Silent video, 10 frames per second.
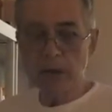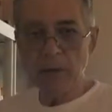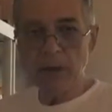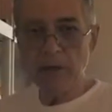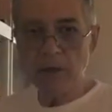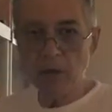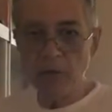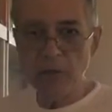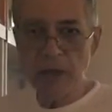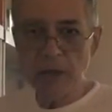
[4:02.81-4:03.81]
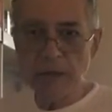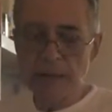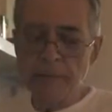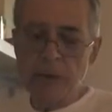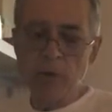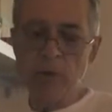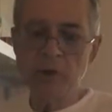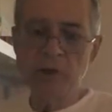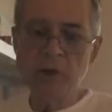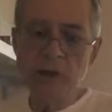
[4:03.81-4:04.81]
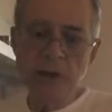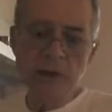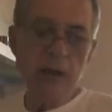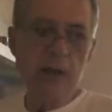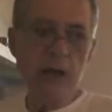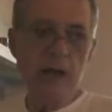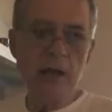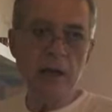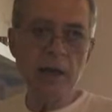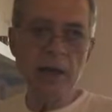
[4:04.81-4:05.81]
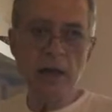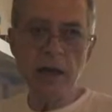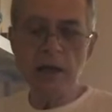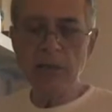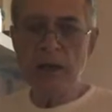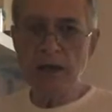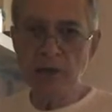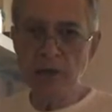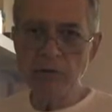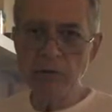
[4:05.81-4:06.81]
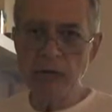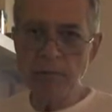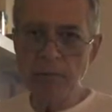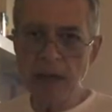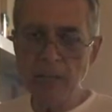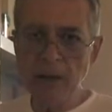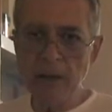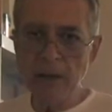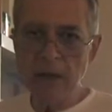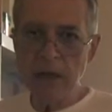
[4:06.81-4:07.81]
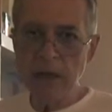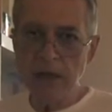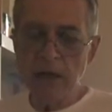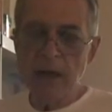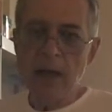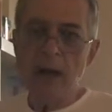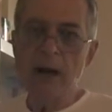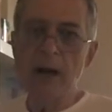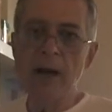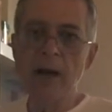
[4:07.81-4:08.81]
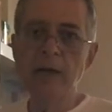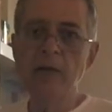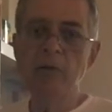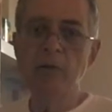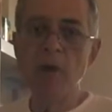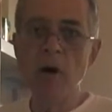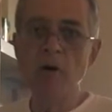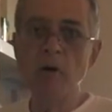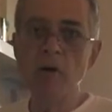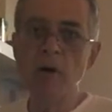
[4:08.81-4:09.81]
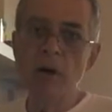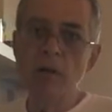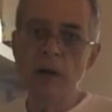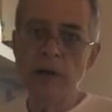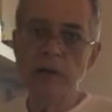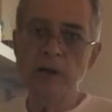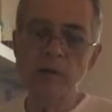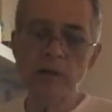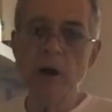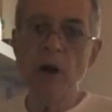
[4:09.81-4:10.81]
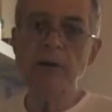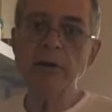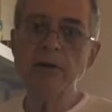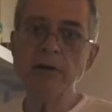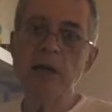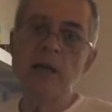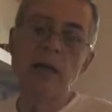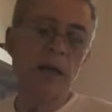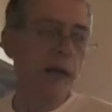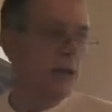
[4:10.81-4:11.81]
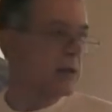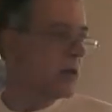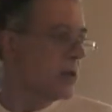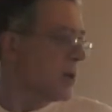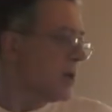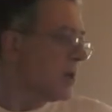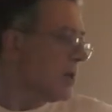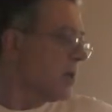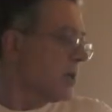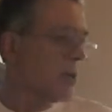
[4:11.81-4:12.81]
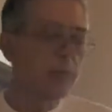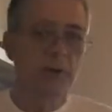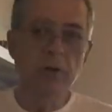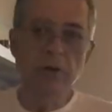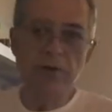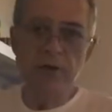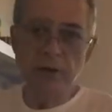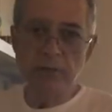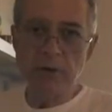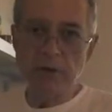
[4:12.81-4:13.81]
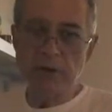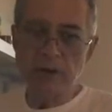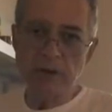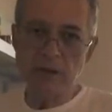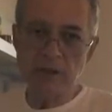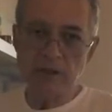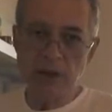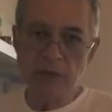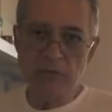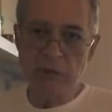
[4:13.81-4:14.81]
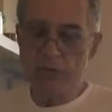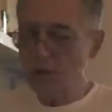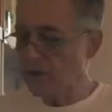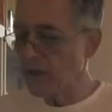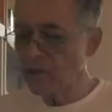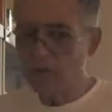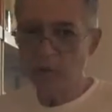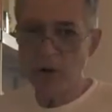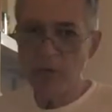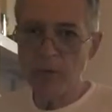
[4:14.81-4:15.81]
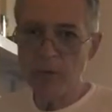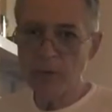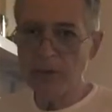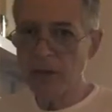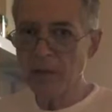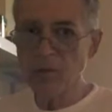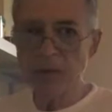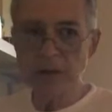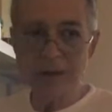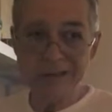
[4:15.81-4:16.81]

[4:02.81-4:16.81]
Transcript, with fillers: The metabisulfate will kill any, uh, uh, any bacteria that might be in there. Uh, and then tomorrow we'll add the starters and uh, it'll be off to the races and we'll get fermentation probably Monday morning.